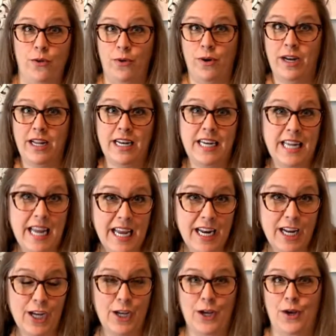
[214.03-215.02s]
or an
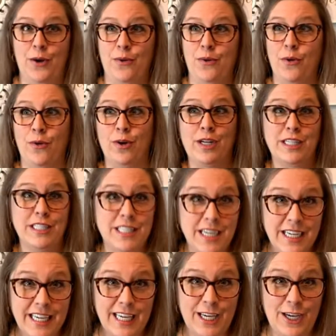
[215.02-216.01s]
Indiana coat or a
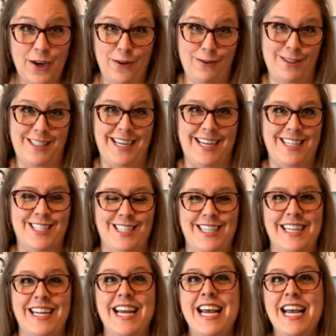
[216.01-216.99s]
Kentucky coat
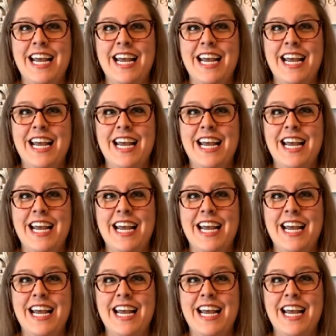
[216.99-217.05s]
section.